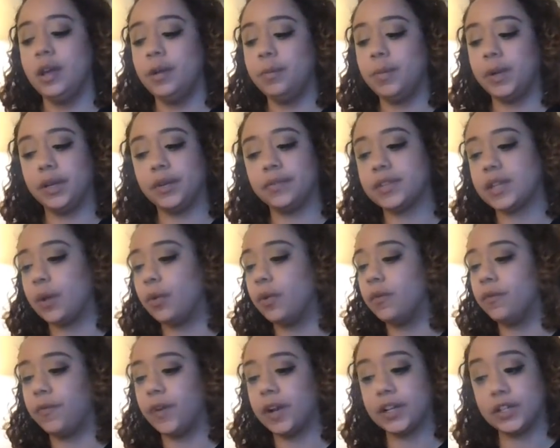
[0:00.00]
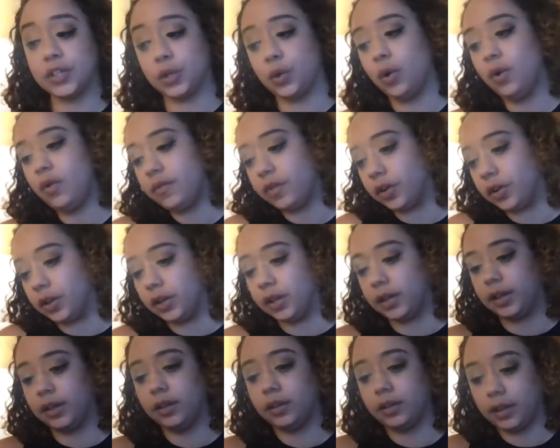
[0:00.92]
But if someone fucks you over,
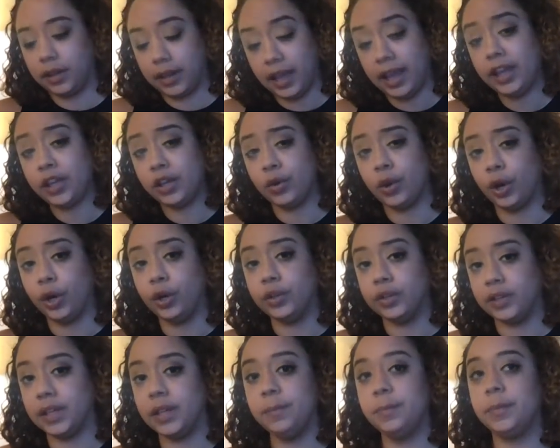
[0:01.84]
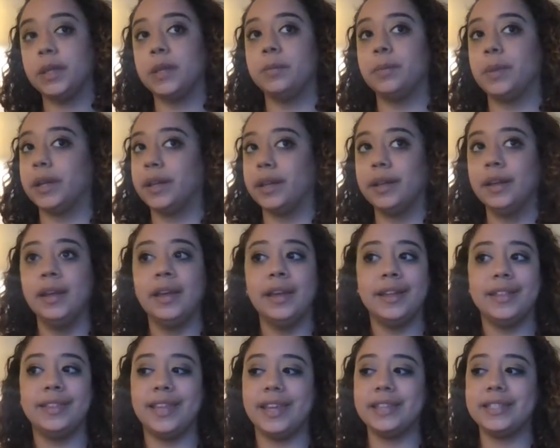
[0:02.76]
yeah, you hurt deeply, but
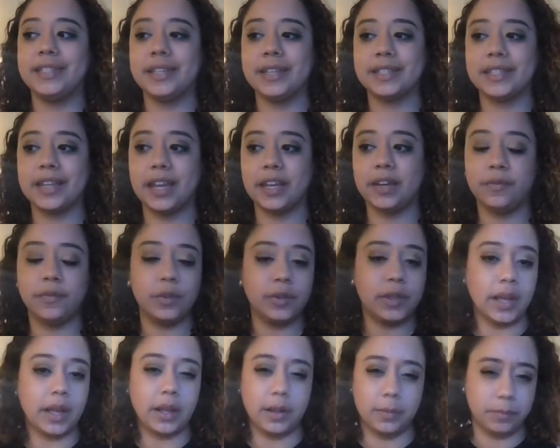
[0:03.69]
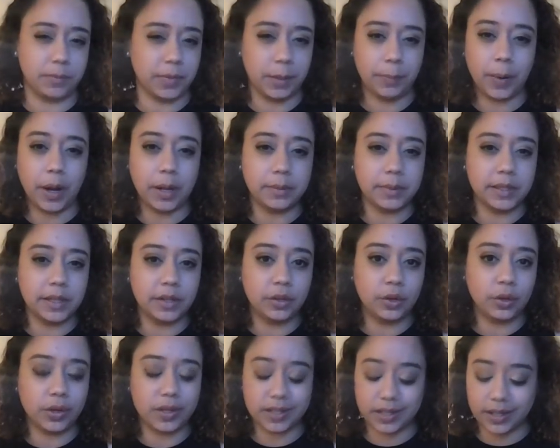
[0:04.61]
they see a side of you that they probably didn't
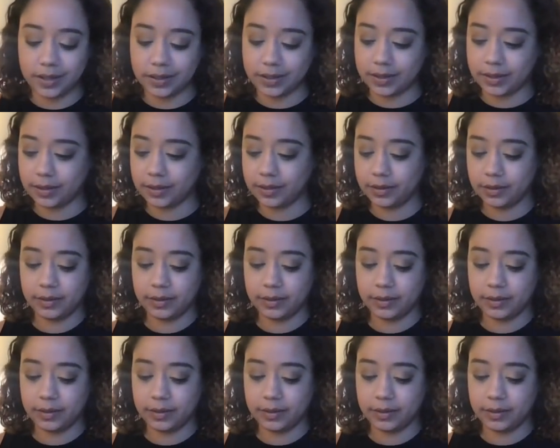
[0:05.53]
know exist.